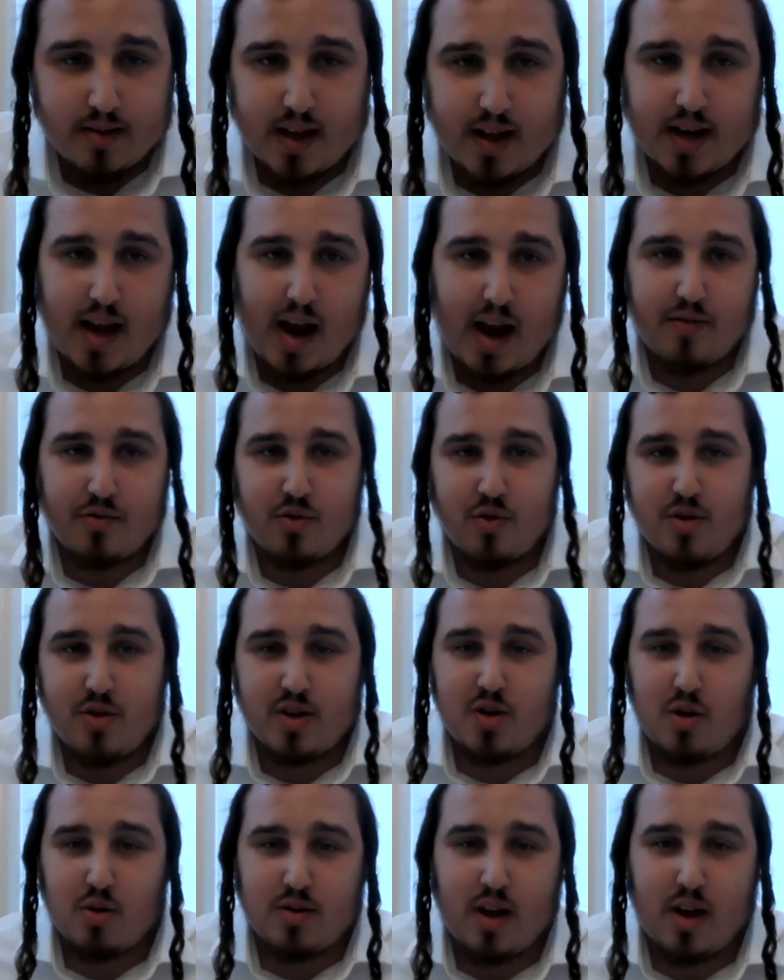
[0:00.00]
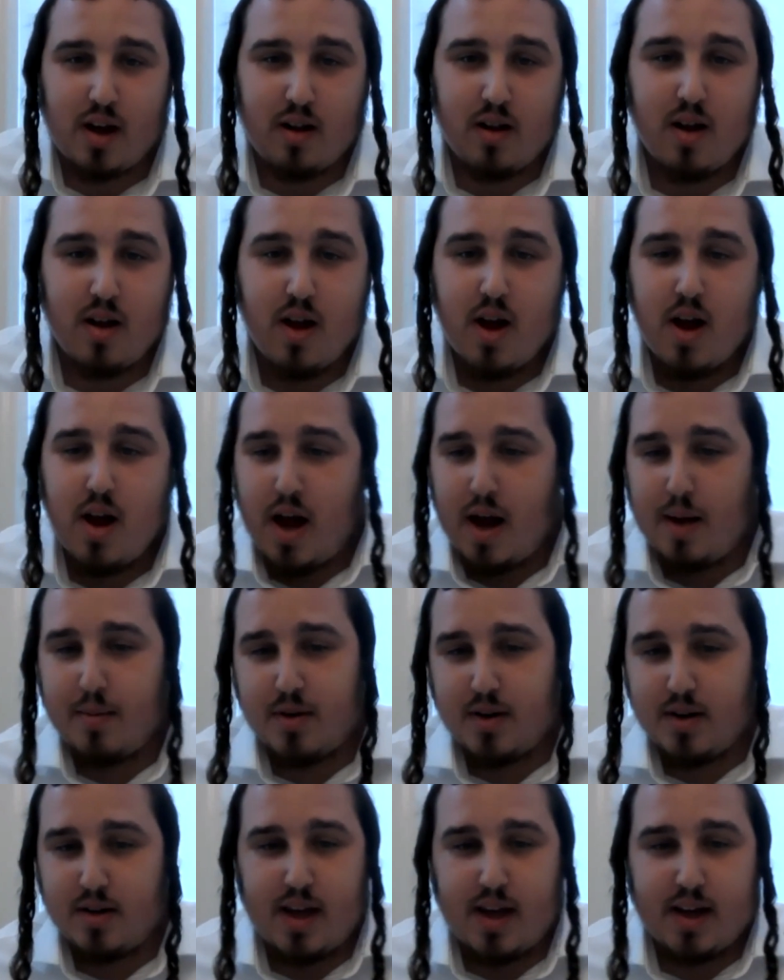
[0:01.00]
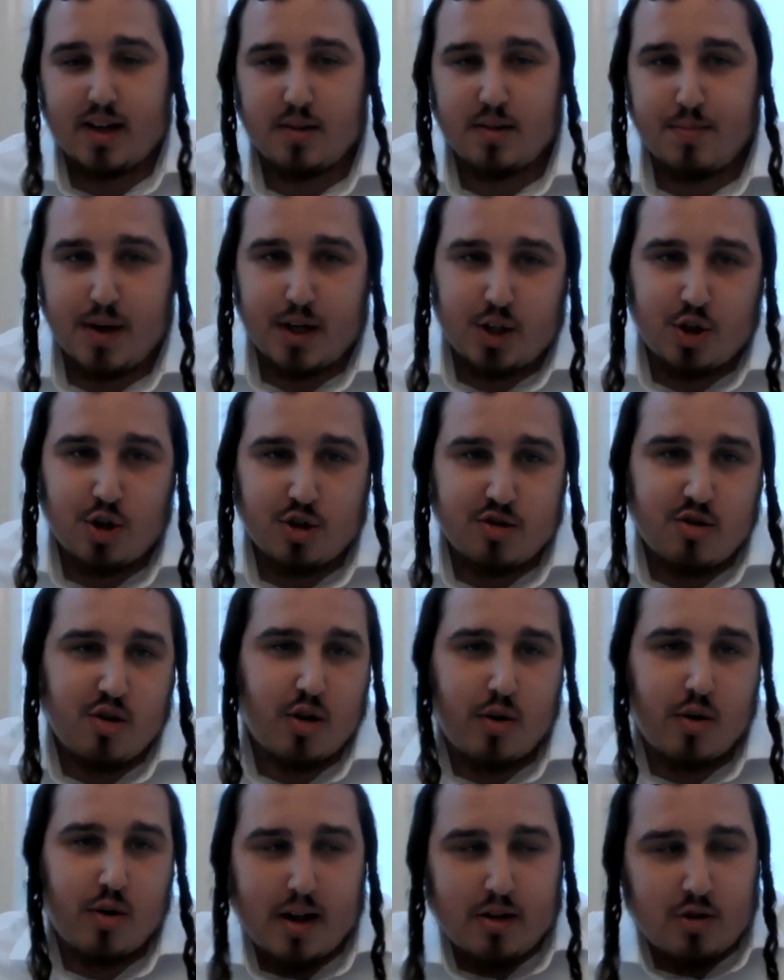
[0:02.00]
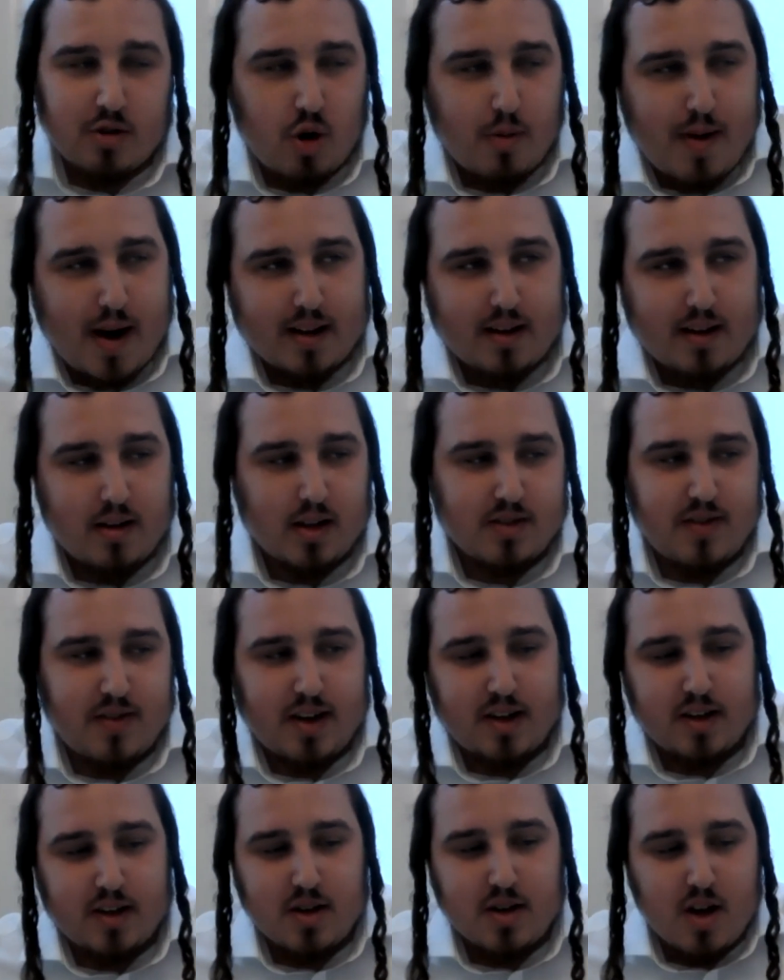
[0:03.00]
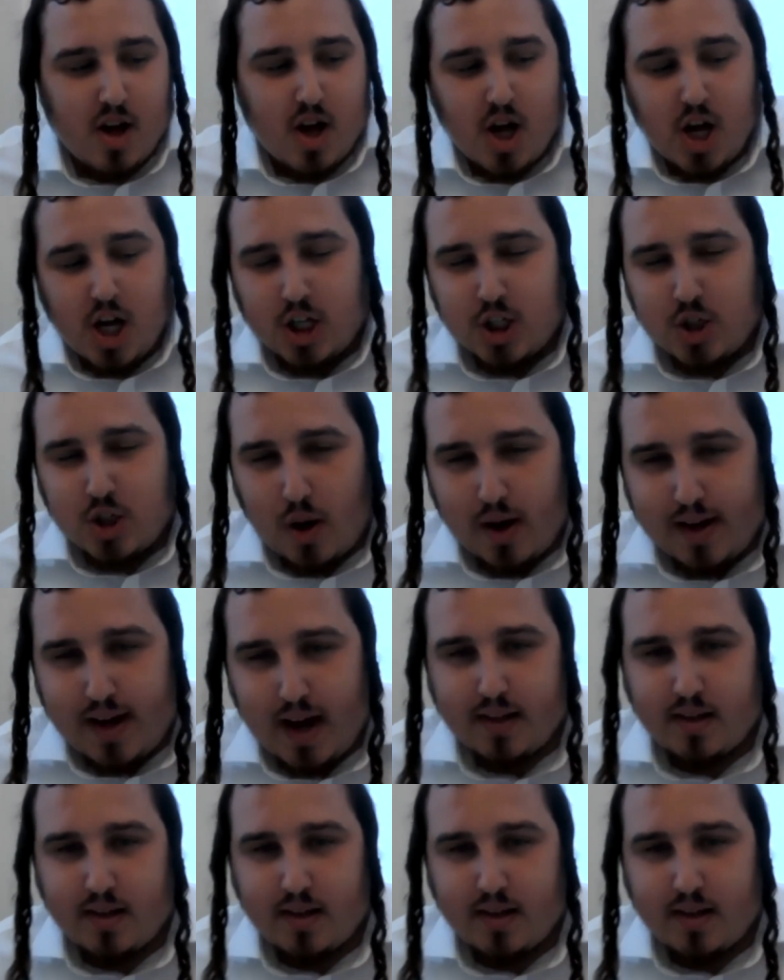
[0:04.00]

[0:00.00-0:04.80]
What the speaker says: And then after this hotel, I'm gonna take some pictures, turn around, and go back to Las Vegas. So I